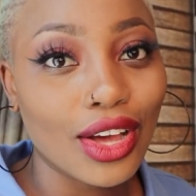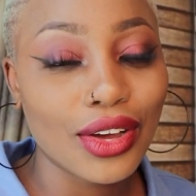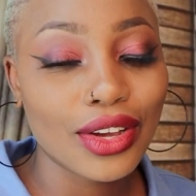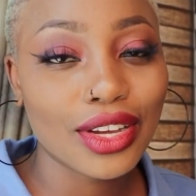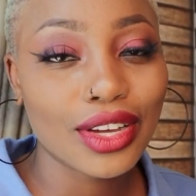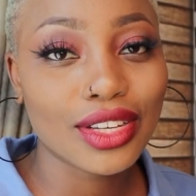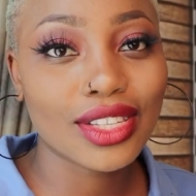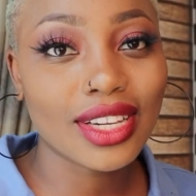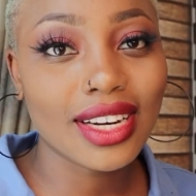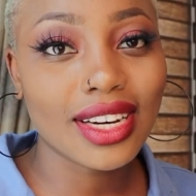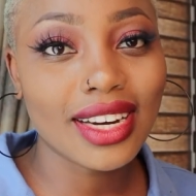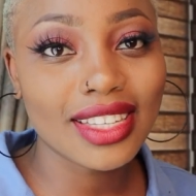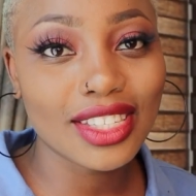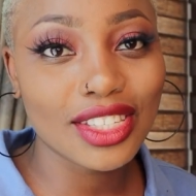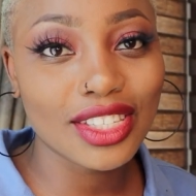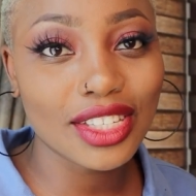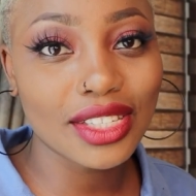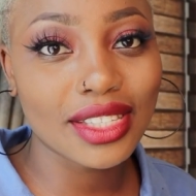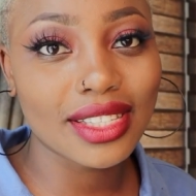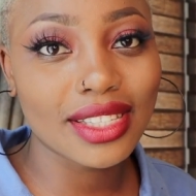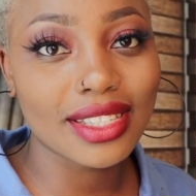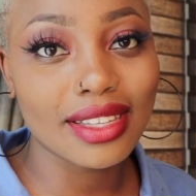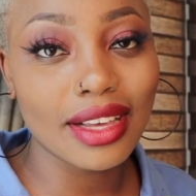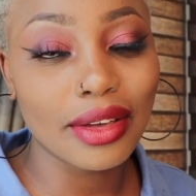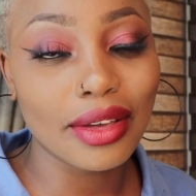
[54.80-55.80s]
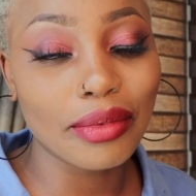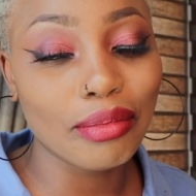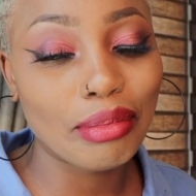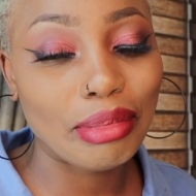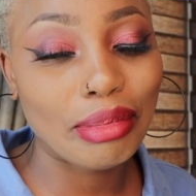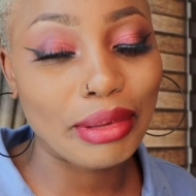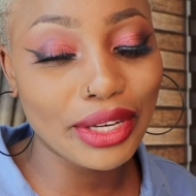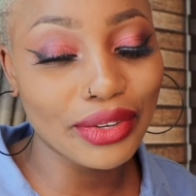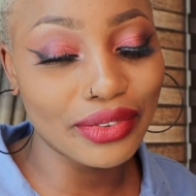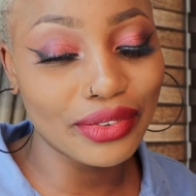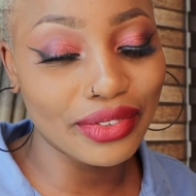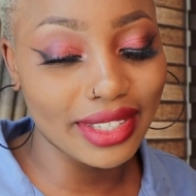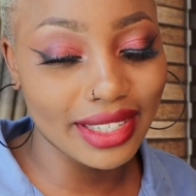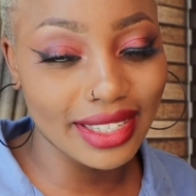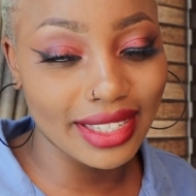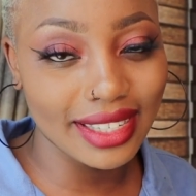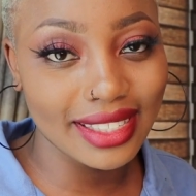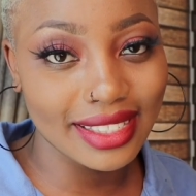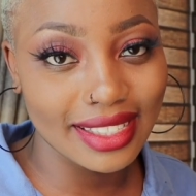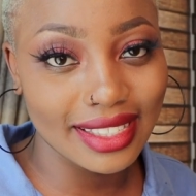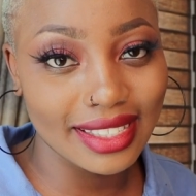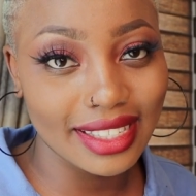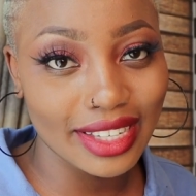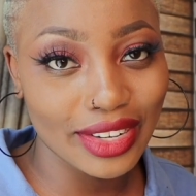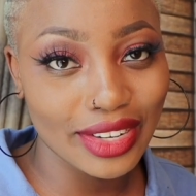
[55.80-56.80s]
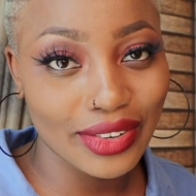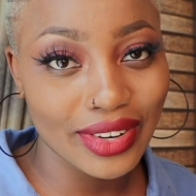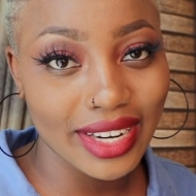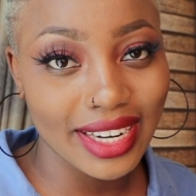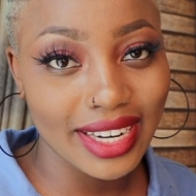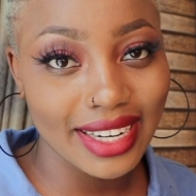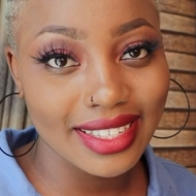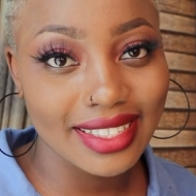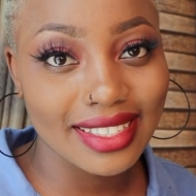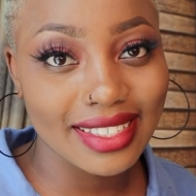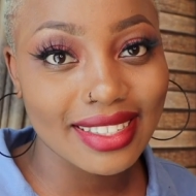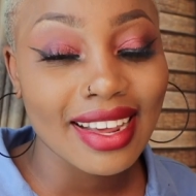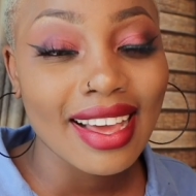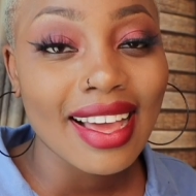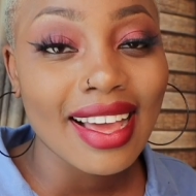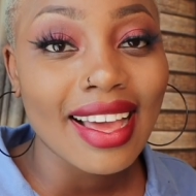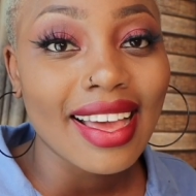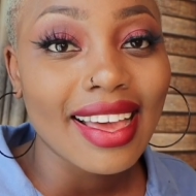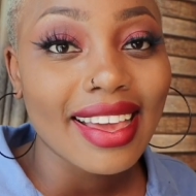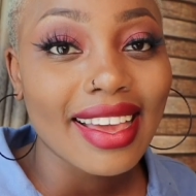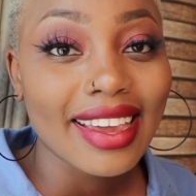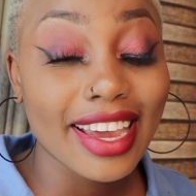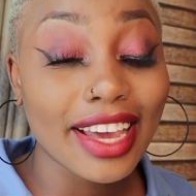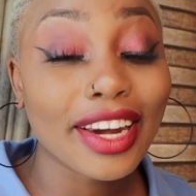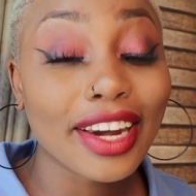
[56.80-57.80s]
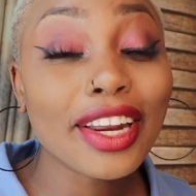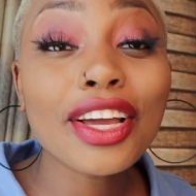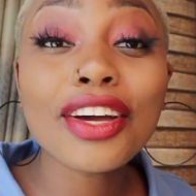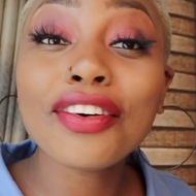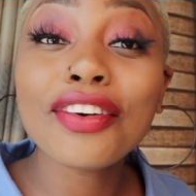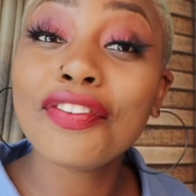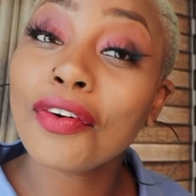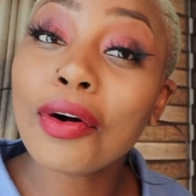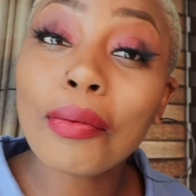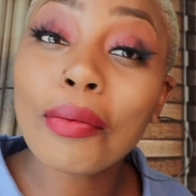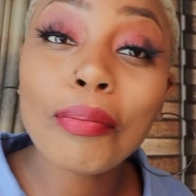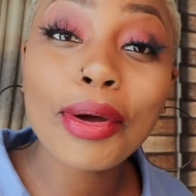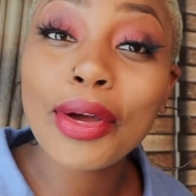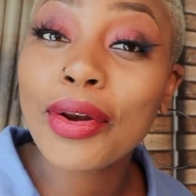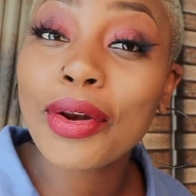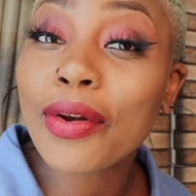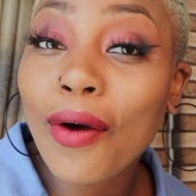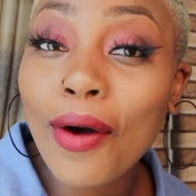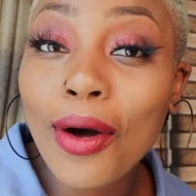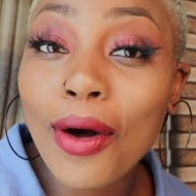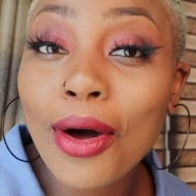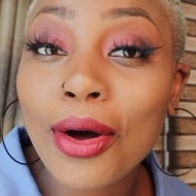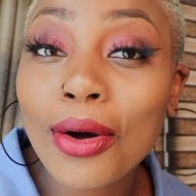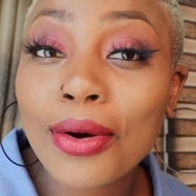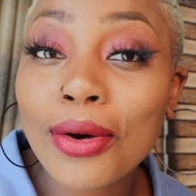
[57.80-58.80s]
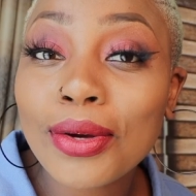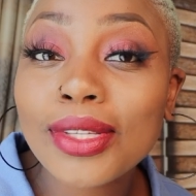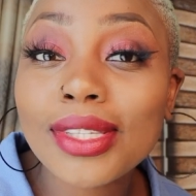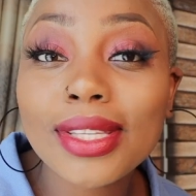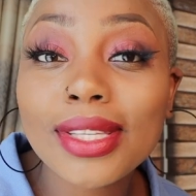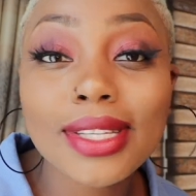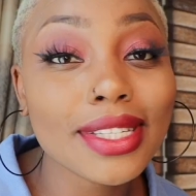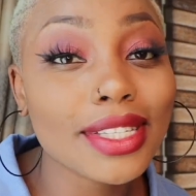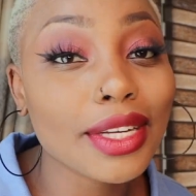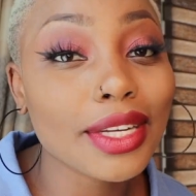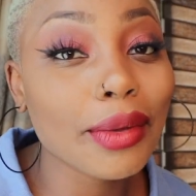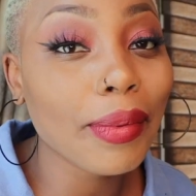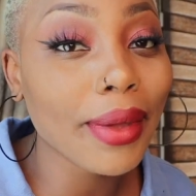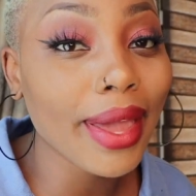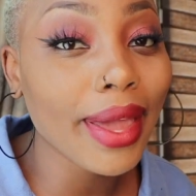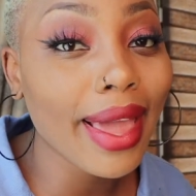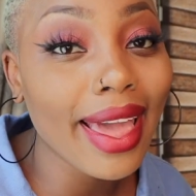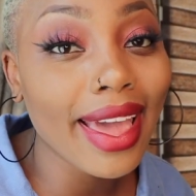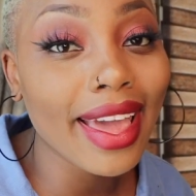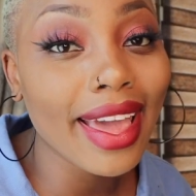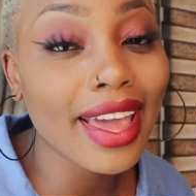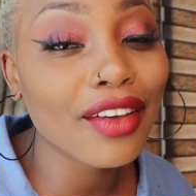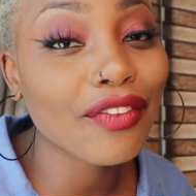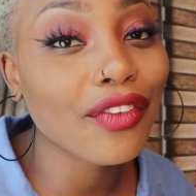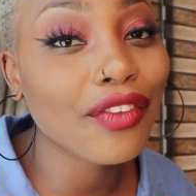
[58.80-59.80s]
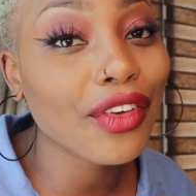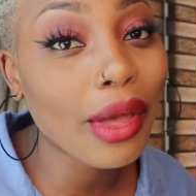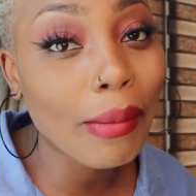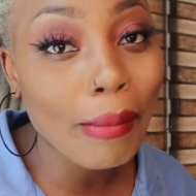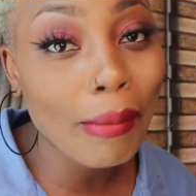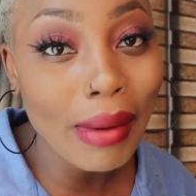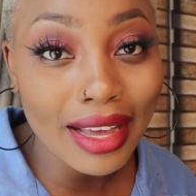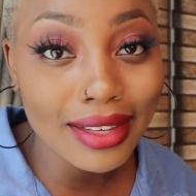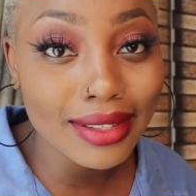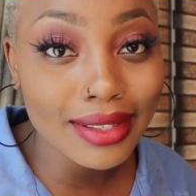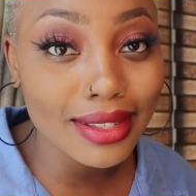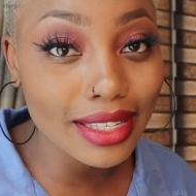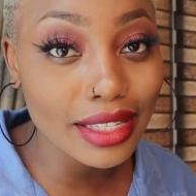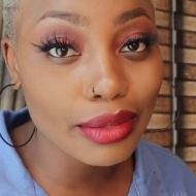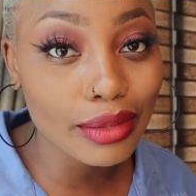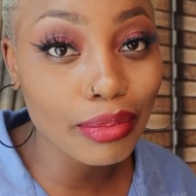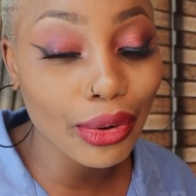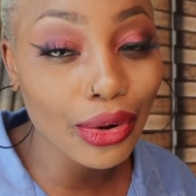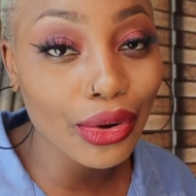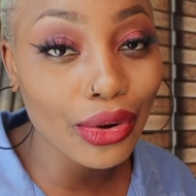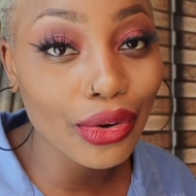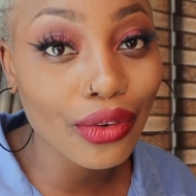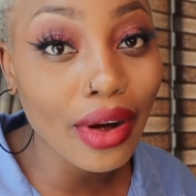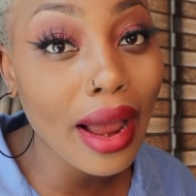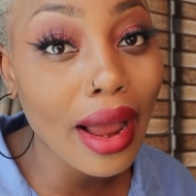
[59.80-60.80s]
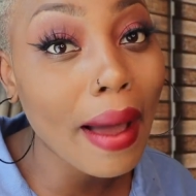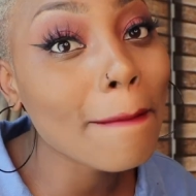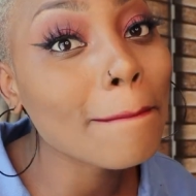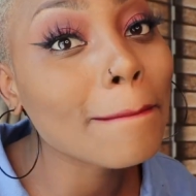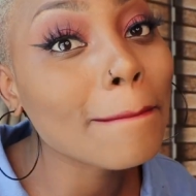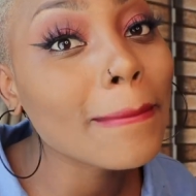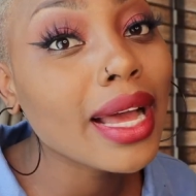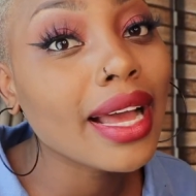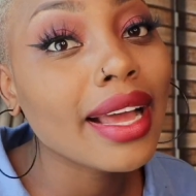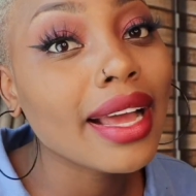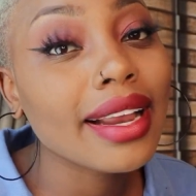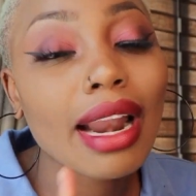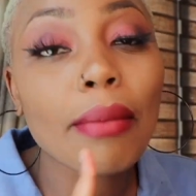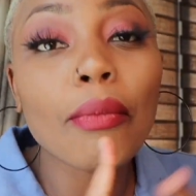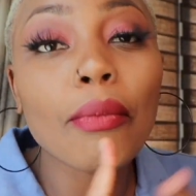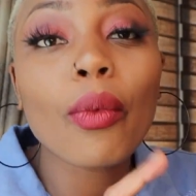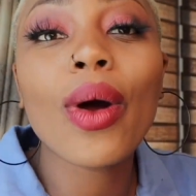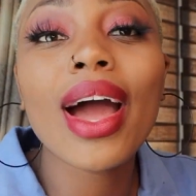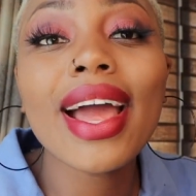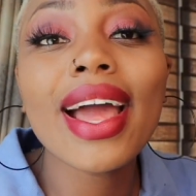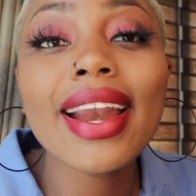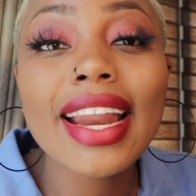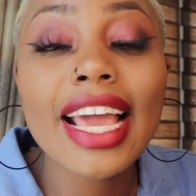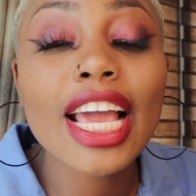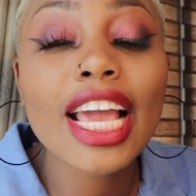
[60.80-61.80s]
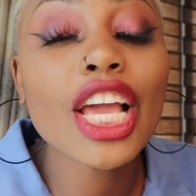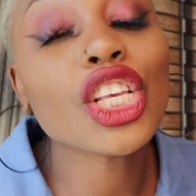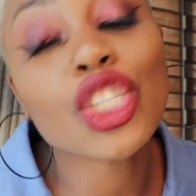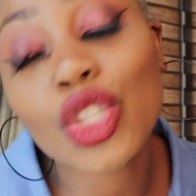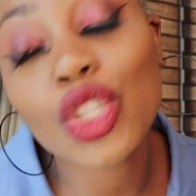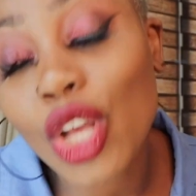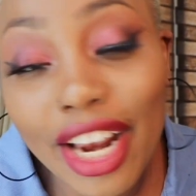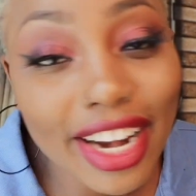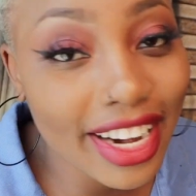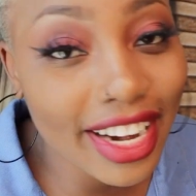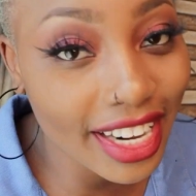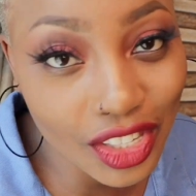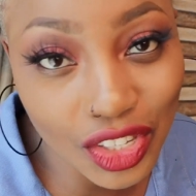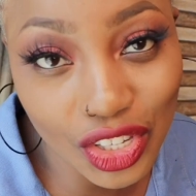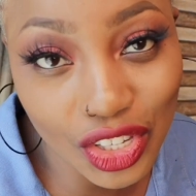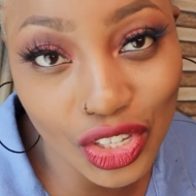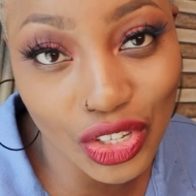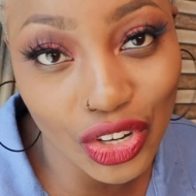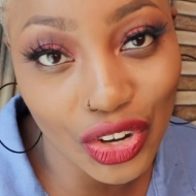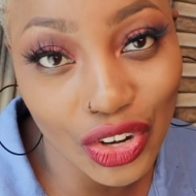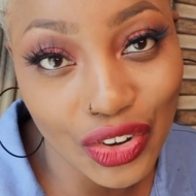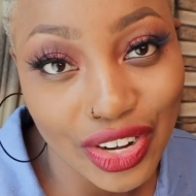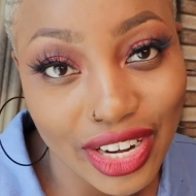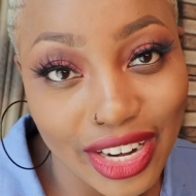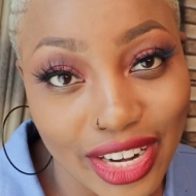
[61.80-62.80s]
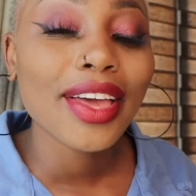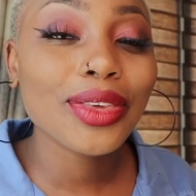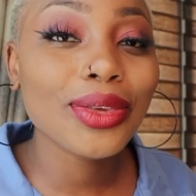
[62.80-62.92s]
Okay, so let's just be realistic, right? Getting a 4.0 CGPA for your master's program, number one, is not necessary.